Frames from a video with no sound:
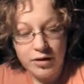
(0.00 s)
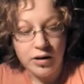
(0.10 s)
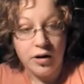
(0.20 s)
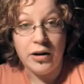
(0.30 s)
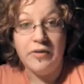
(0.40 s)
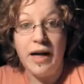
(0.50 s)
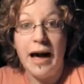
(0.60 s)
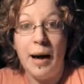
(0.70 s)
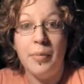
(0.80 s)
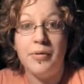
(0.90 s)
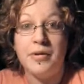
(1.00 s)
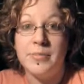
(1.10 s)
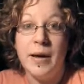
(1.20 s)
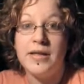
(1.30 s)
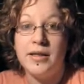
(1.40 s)
You know, and if that happened,
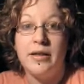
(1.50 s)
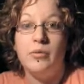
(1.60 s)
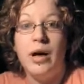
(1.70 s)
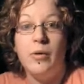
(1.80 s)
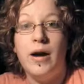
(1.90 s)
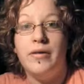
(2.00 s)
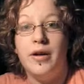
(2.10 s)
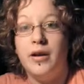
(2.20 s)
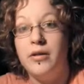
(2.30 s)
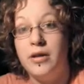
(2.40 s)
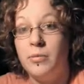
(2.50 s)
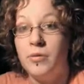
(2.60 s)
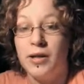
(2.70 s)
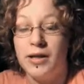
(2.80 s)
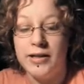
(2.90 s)
especially in wet weather, it'd
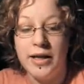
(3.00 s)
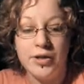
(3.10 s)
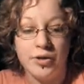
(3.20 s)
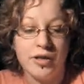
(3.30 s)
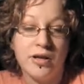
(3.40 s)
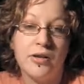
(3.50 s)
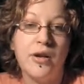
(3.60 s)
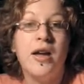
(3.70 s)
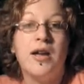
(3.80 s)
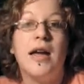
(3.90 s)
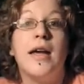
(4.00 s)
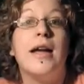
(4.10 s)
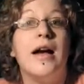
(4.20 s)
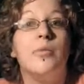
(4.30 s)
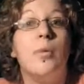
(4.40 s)
be really dangerous. So yeah,
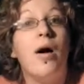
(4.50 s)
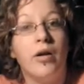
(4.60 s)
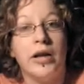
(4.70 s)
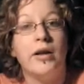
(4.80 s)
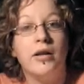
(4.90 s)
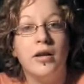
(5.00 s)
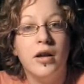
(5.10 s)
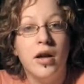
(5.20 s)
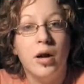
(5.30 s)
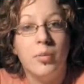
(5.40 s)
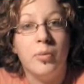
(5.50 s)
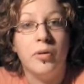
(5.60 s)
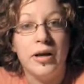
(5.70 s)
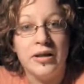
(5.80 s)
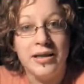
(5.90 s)
he had a point,
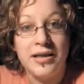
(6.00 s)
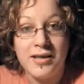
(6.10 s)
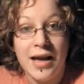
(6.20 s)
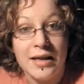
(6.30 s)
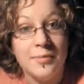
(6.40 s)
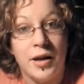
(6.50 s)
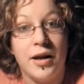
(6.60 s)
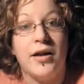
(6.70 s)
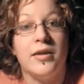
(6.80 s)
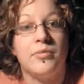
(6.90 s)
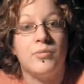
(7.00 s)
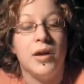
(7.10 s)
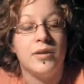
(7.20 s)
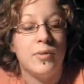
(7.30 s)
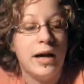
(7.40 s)
but this next bit
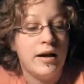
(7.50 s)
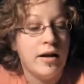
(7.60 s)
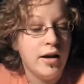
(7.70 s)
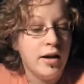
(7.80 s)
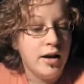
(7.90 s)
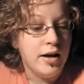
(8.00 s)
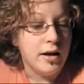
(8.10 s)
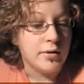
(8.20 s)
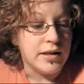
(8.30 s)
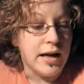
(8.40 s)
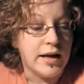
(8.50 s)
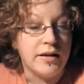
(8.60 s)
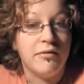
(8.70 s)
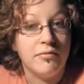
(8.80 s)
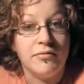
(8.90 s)
is where I was
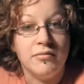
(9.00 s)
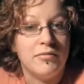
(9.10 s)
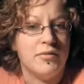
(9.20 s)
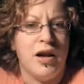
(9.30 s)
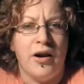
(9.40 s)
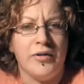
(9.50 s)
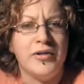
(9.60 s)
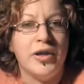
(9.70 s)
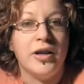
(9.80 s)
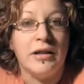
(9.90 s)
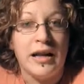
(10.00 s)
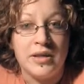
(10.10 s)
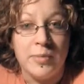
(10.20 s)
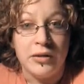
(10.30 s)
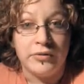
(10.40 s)
like, no, surely
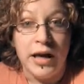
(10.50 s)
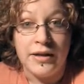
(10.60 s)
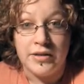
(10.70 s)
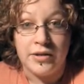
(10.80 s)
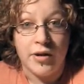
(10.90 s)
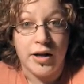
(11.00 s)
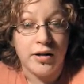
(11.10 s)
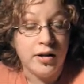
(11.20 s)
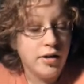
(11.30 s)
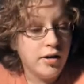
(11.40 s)
that's a bit unnecessary.